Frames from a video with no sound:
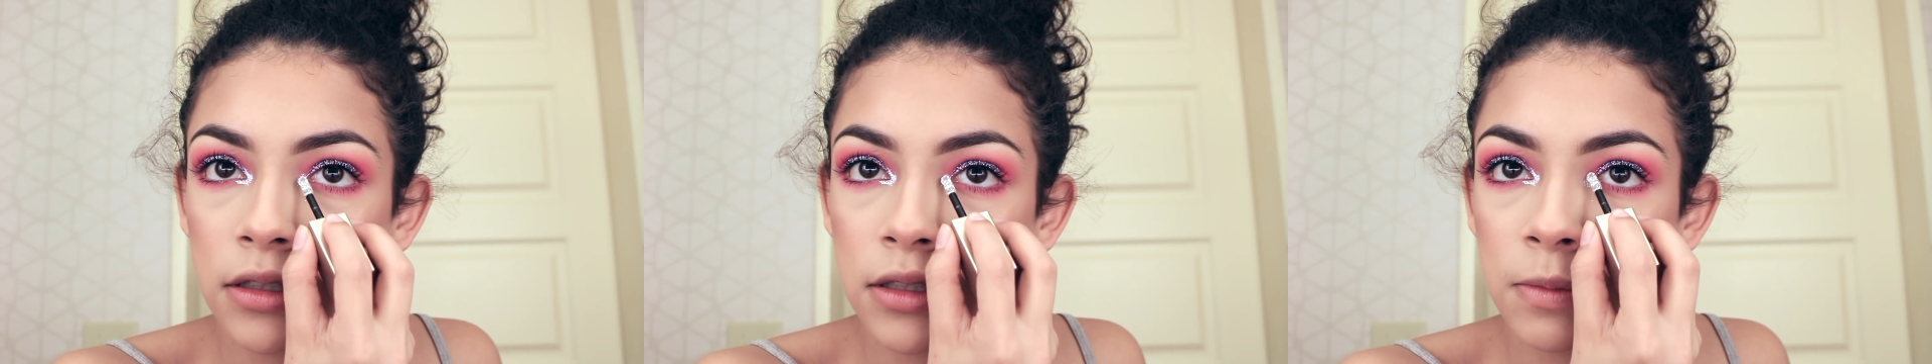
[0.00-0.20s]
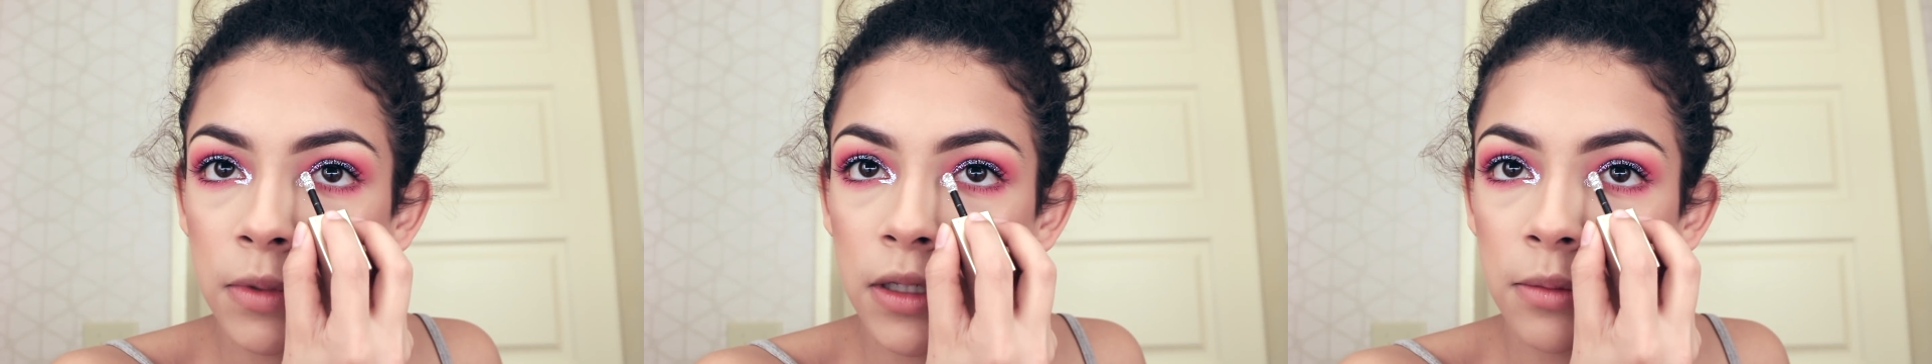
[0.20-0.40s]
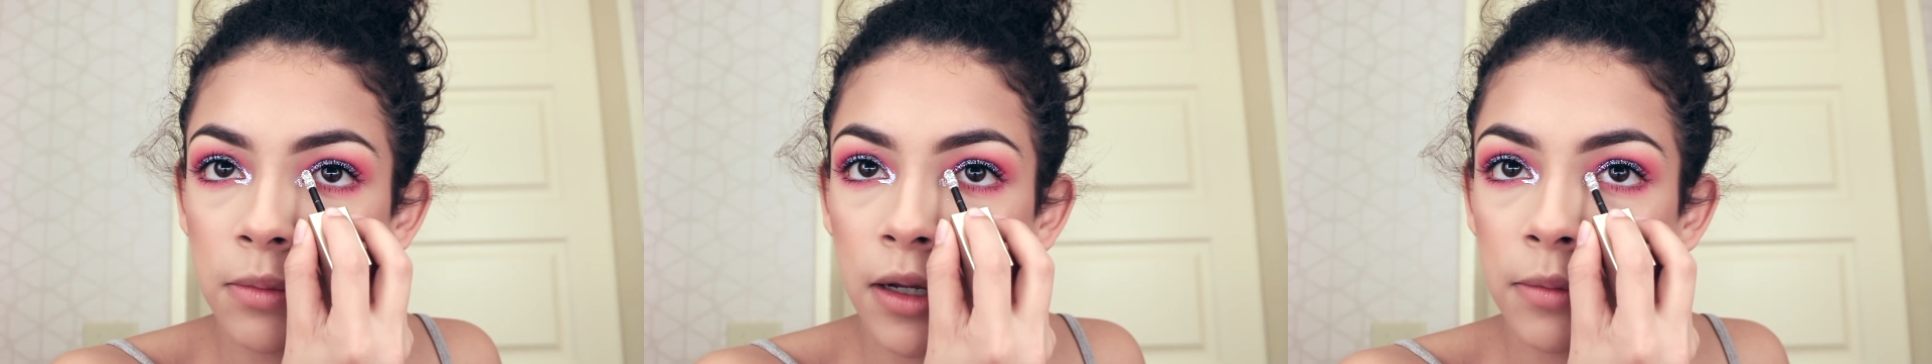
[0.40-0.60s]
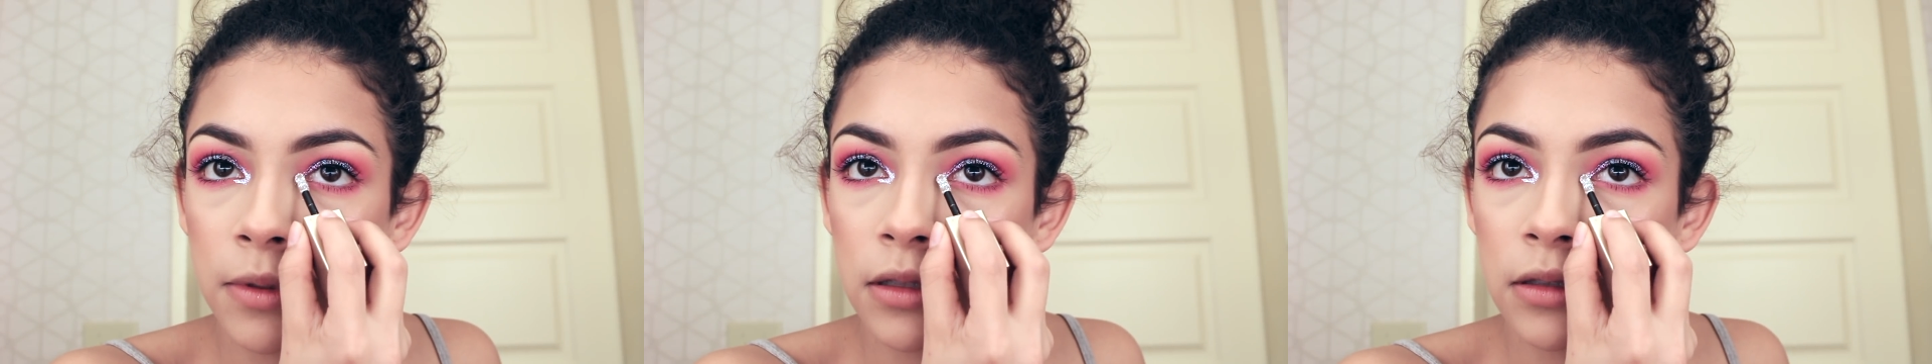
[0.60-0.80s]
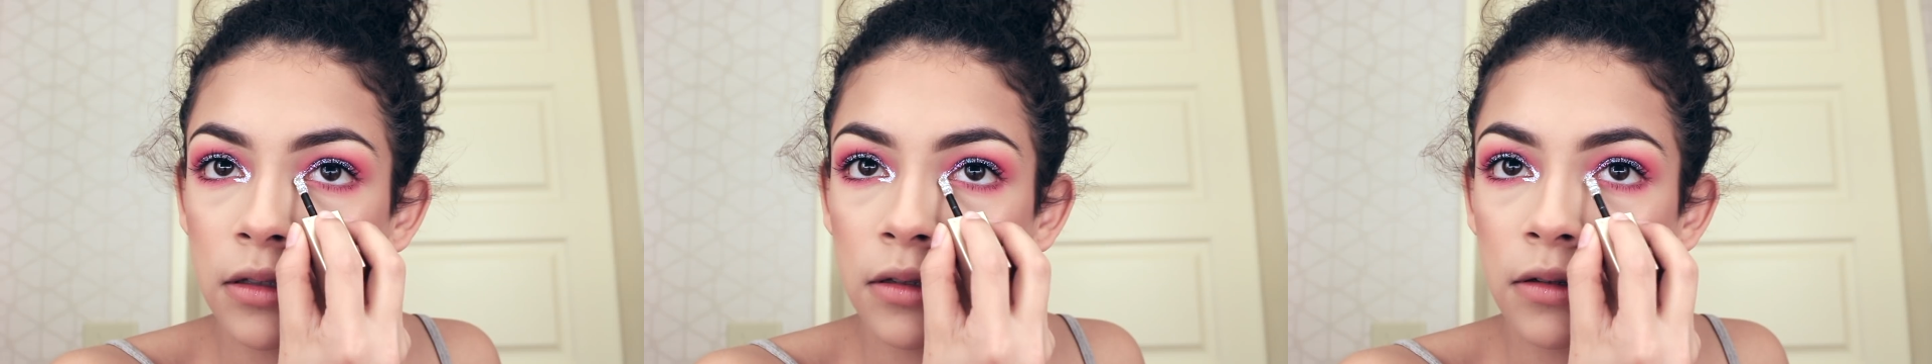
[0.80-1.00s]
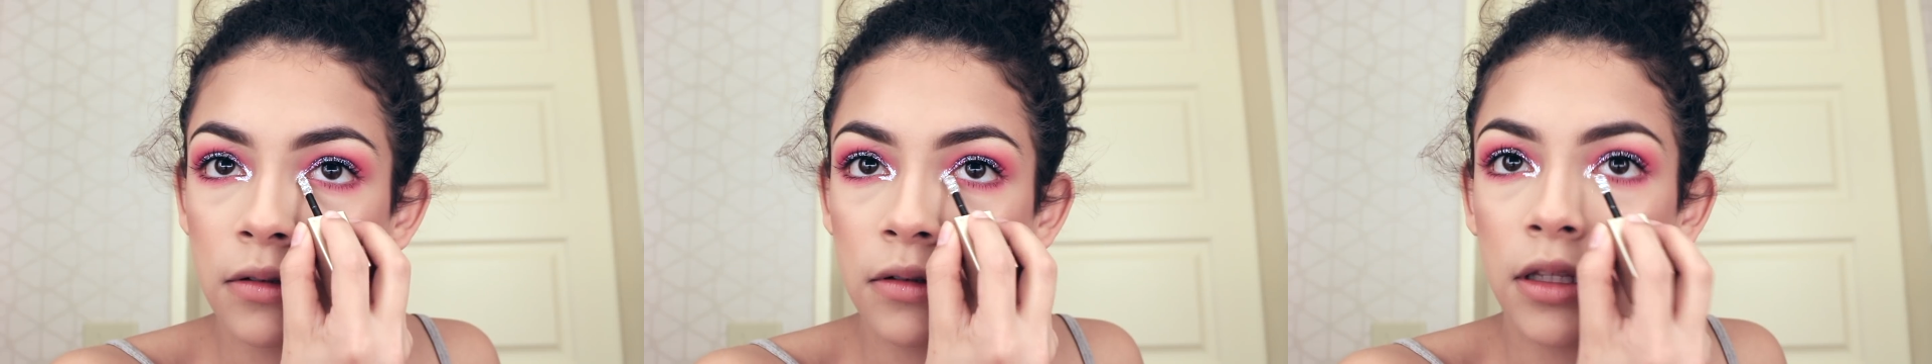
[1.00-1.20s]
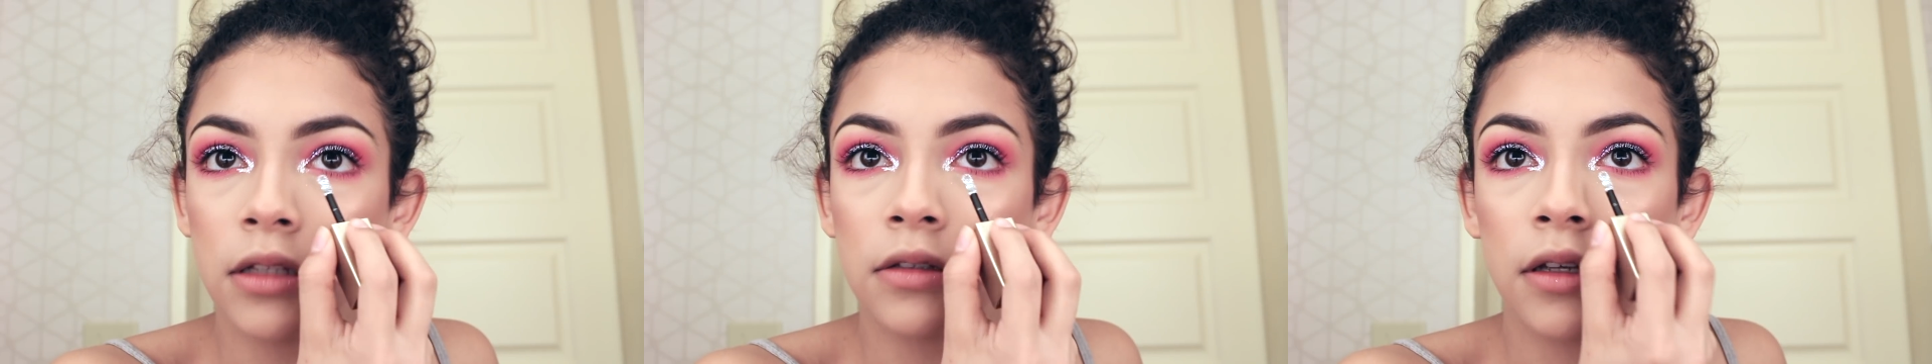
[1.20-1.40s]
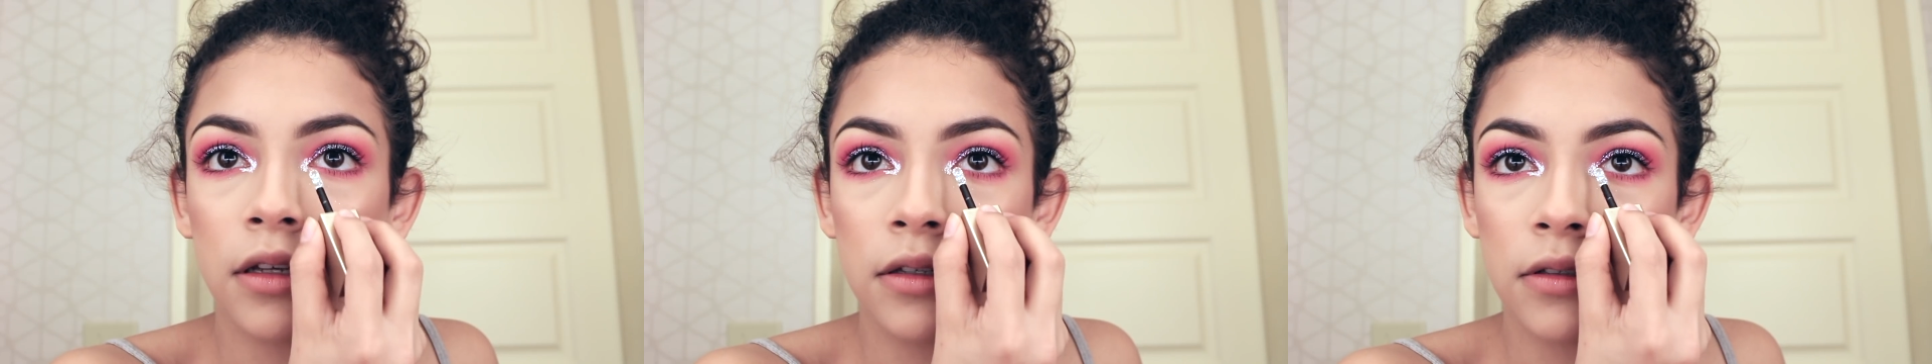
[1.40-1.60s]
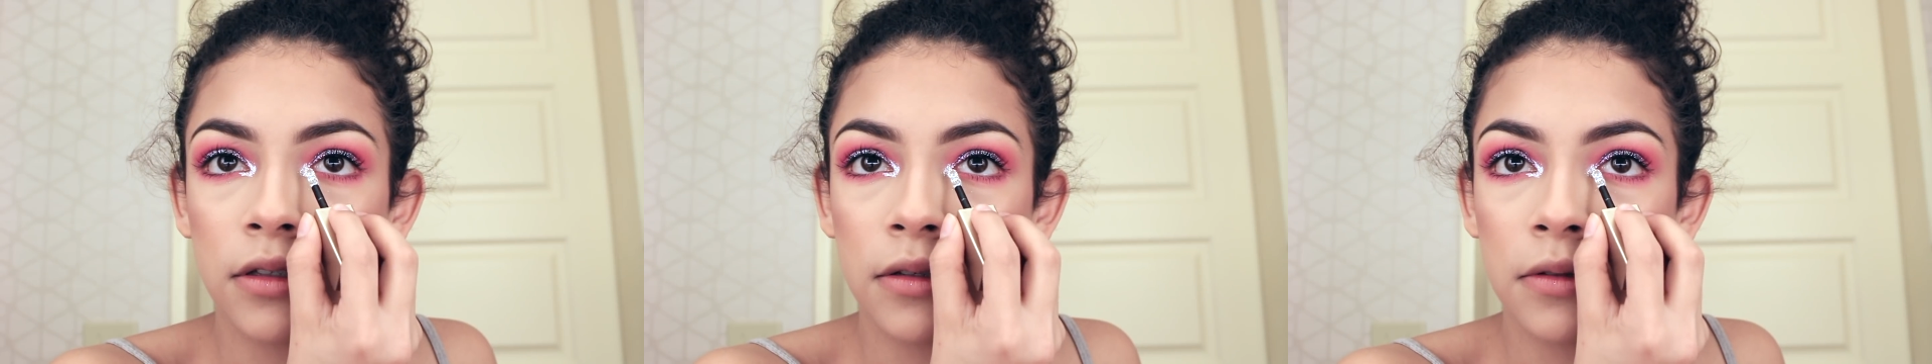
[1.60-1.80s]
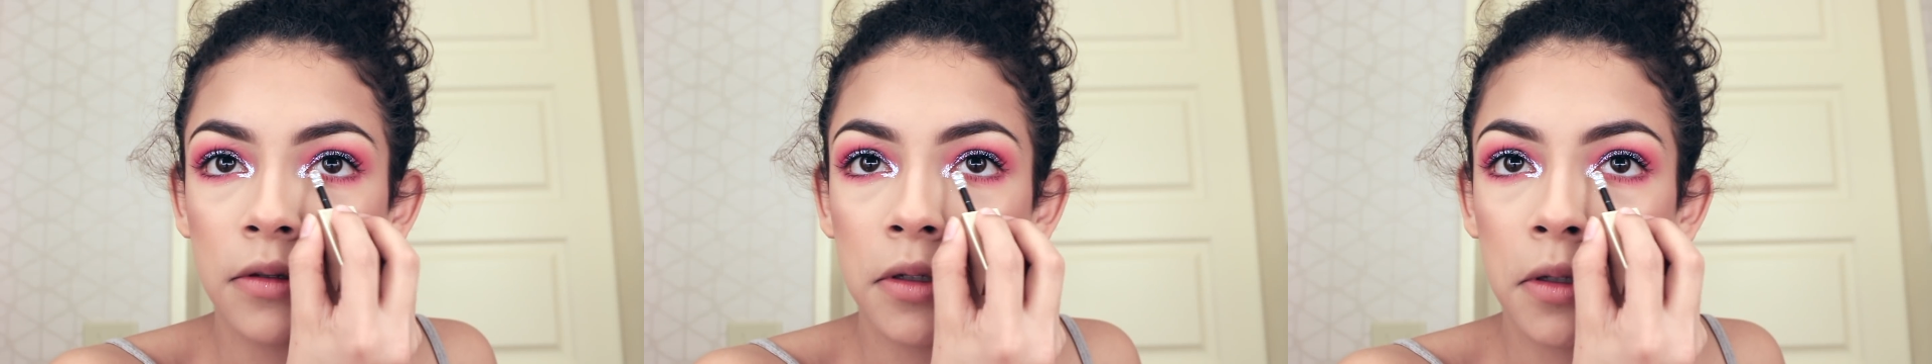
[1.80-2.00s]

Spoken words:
it's pretty poppin', so that's why I use it.